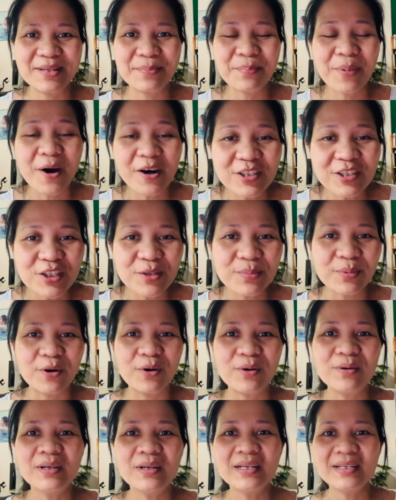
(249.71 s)

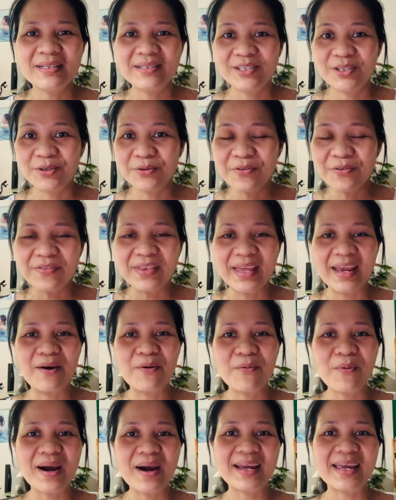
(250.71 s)
possible to their
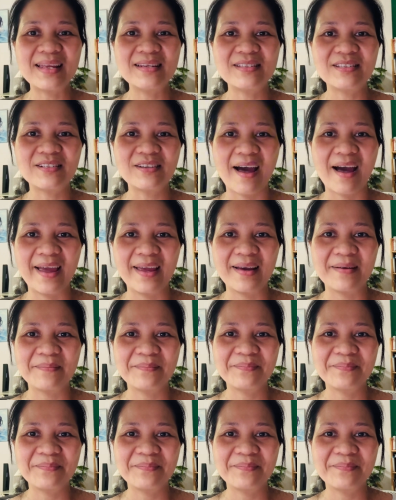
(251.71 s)
working style.